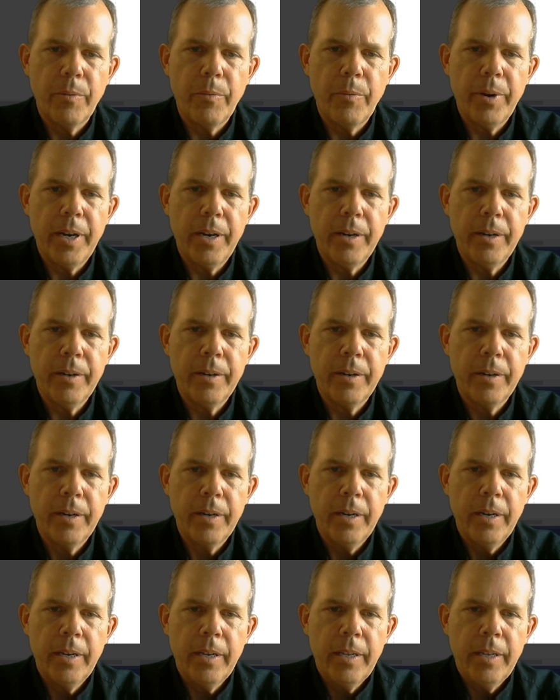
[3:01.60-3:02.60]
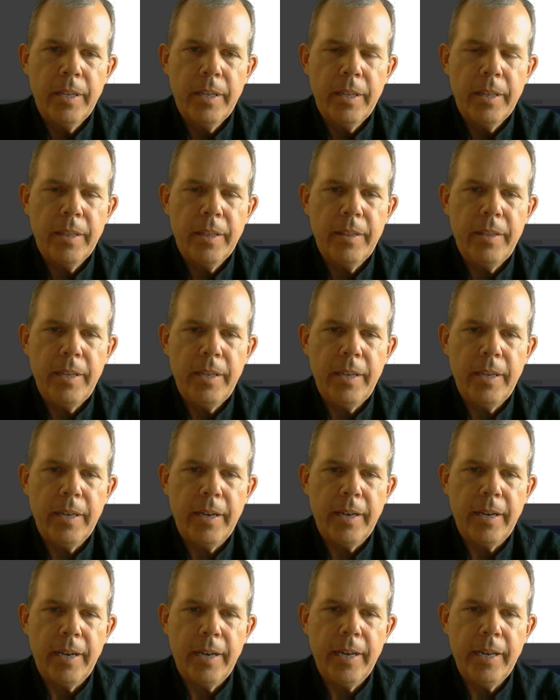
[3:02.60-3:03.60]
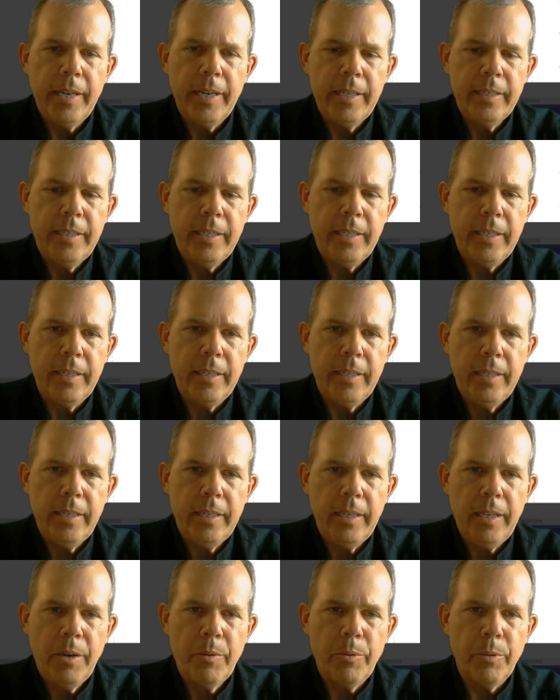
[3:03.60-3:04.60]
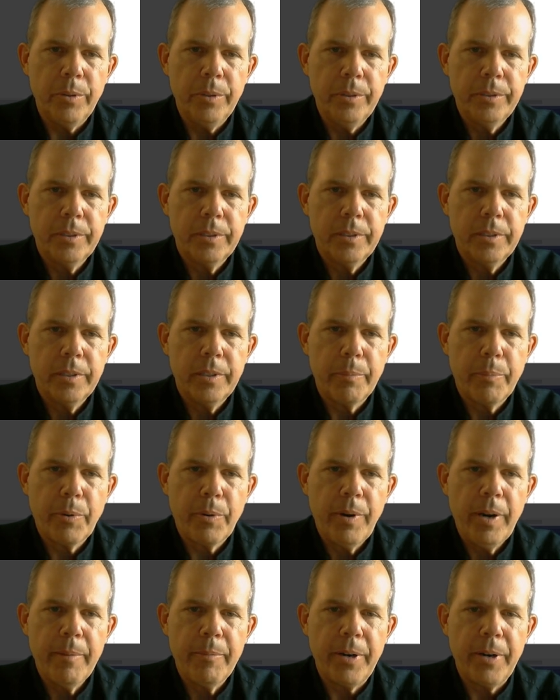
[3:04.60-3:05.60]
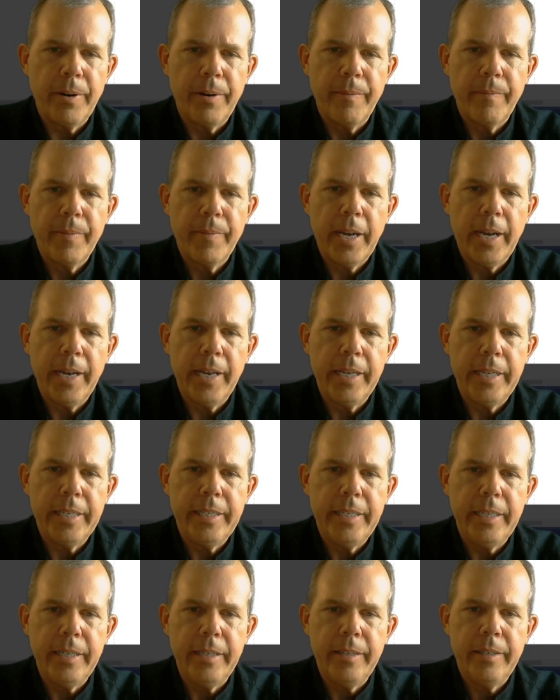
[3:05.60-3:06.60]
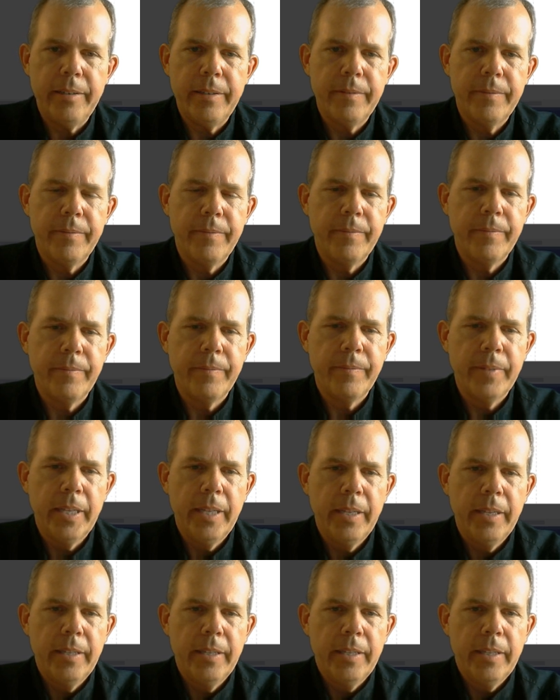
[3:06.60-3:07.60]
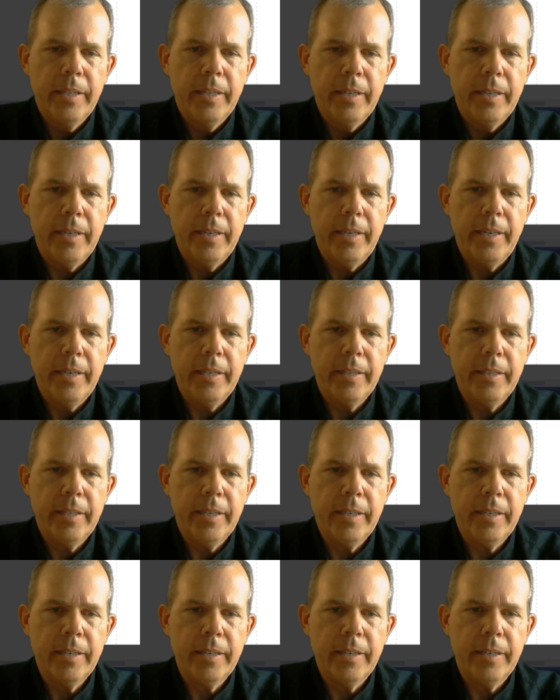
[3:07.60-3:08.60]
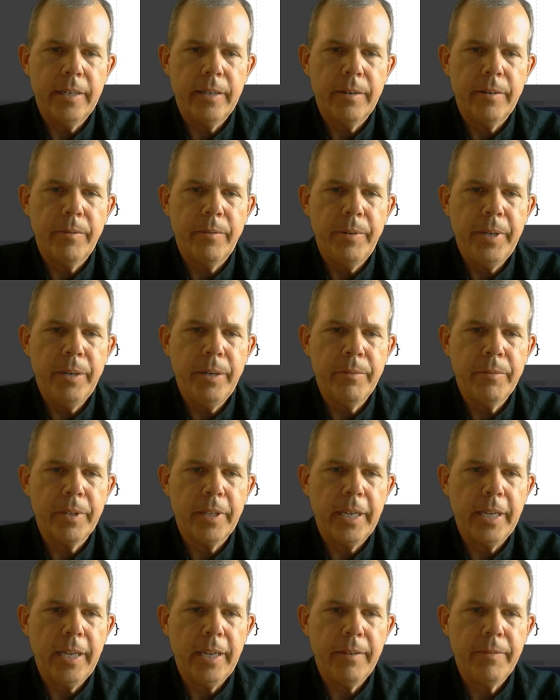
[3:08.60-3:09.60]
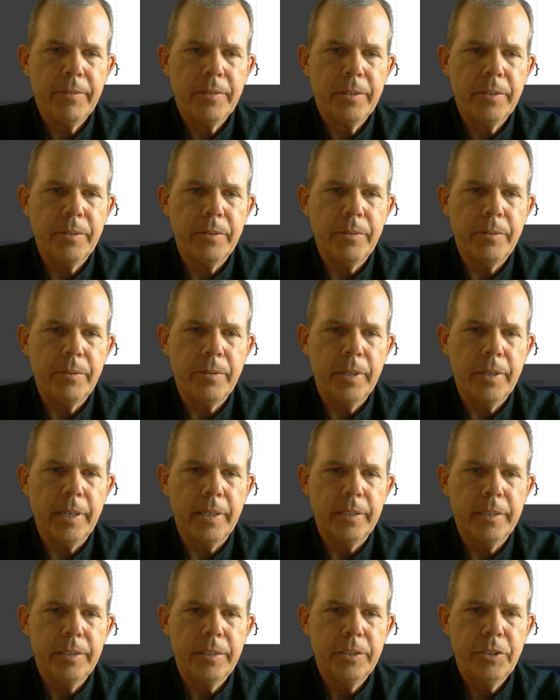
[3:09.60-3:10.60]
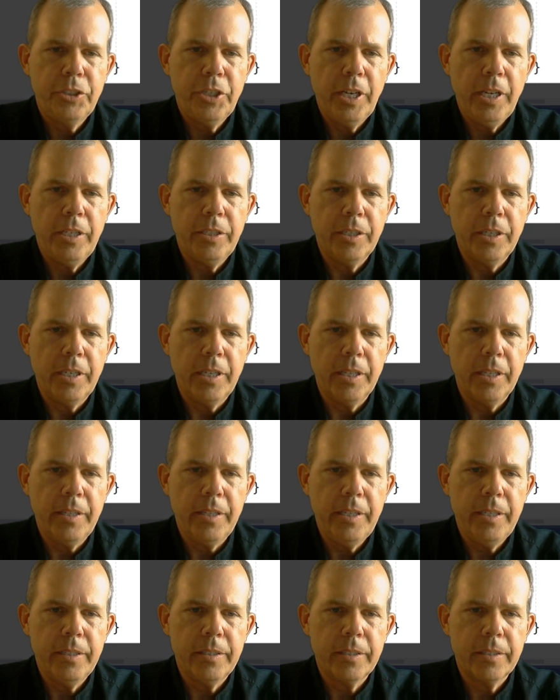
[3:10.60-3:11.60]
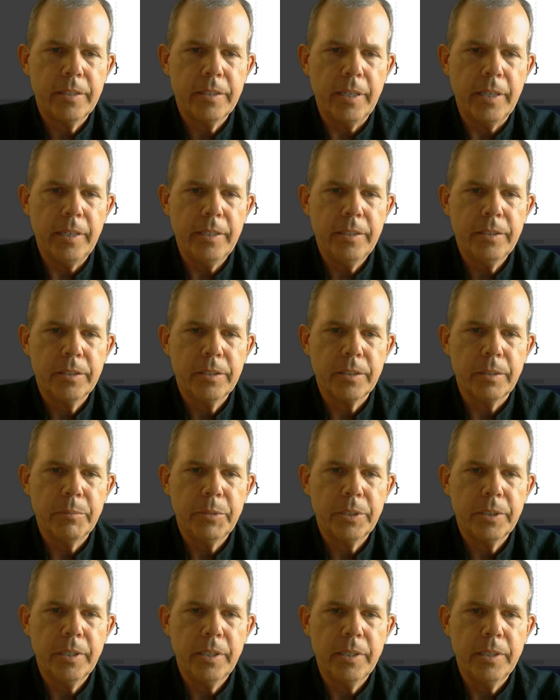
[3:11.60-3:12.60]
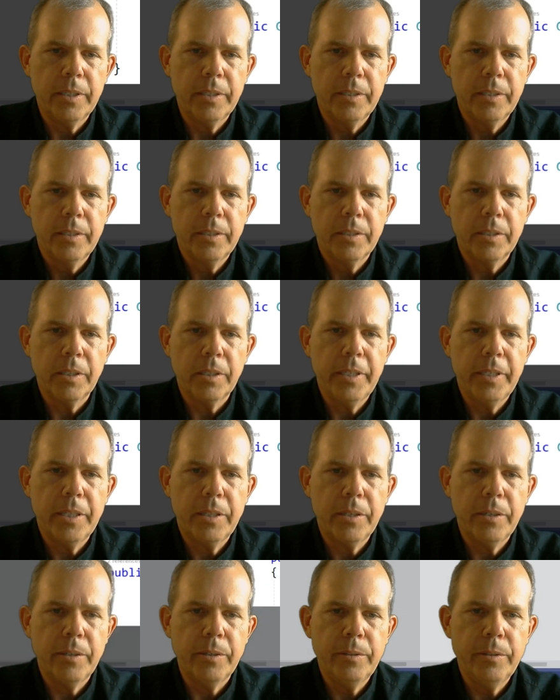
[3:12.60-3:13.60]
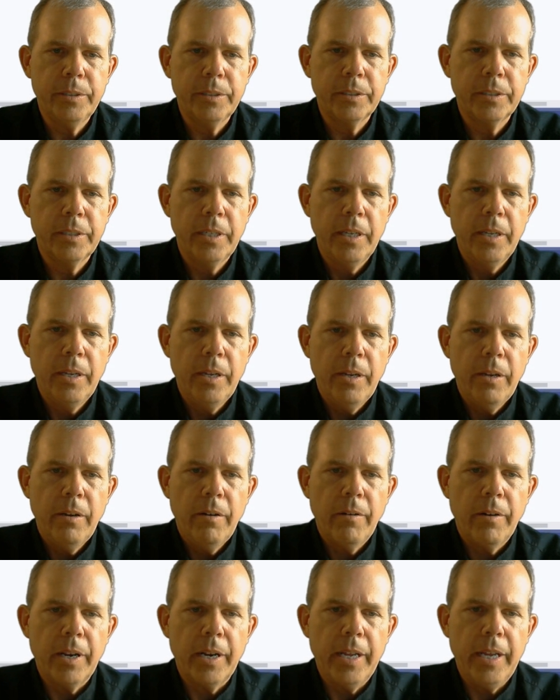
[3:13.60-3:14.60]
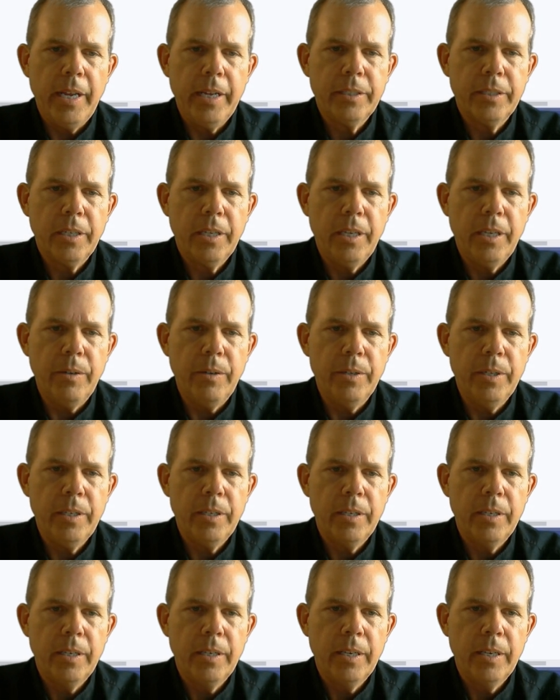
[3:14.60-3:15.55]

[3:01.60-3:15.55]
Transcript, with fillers: Where the uh, ID equals the parameter ID. And then uh, we don't really have to uh, change any of these things. So I'm just going to delete those. We're going to execute it.